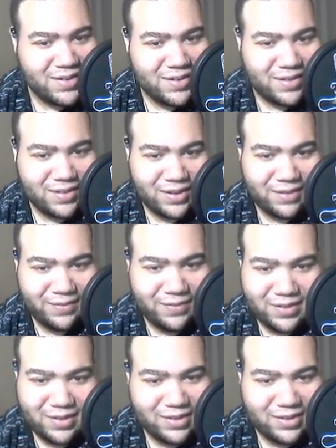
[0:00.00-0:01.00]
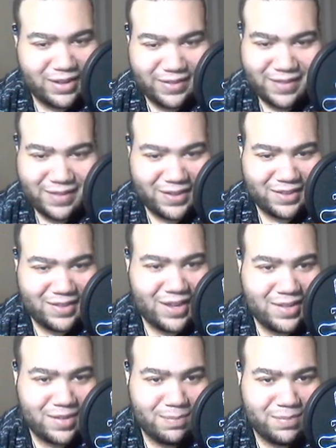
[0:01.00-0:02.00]
Love, look at that thing. That
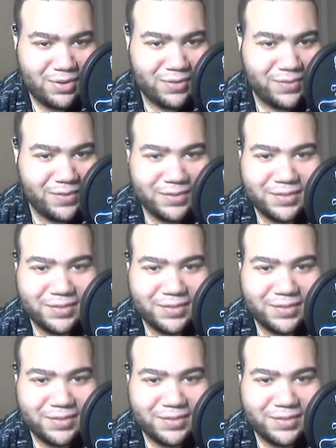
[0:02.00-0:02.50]
is beautiful.